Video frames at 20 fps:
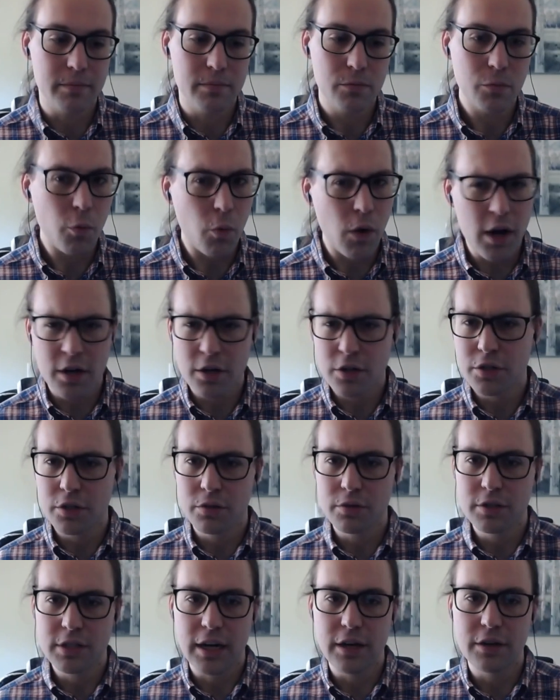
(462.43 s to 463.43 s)
one or two
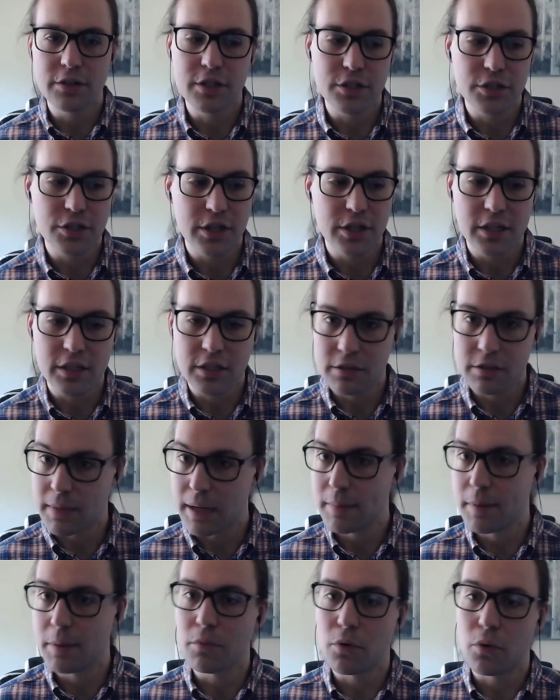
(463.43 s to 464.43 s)
SIOS engineers,
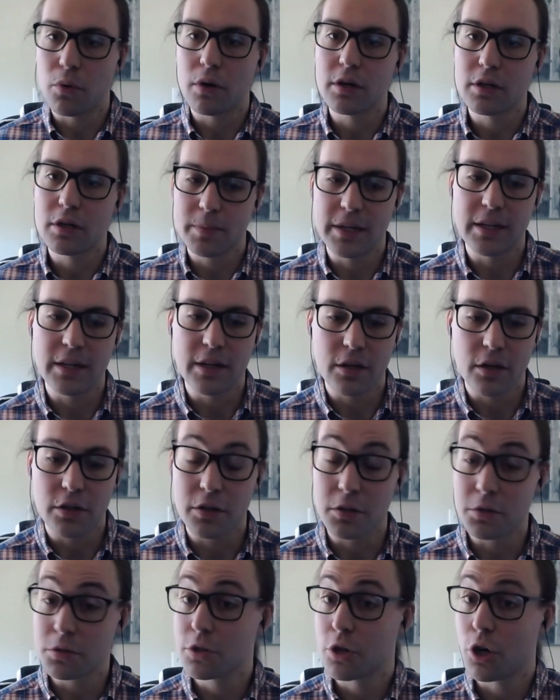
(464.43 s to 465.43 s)
maybe more depending on
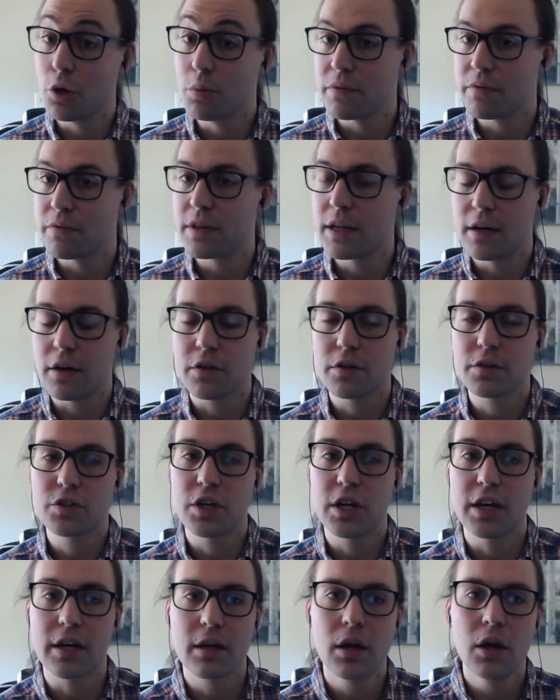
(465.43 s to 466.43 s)
the scope of the health
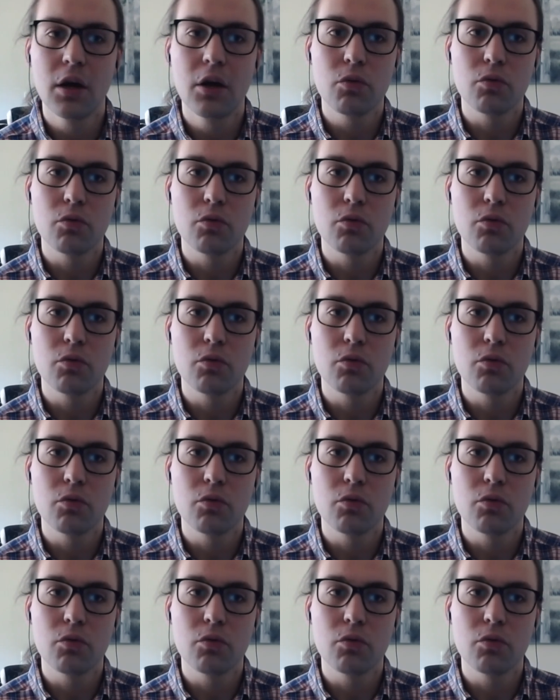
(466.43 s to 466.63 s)
check,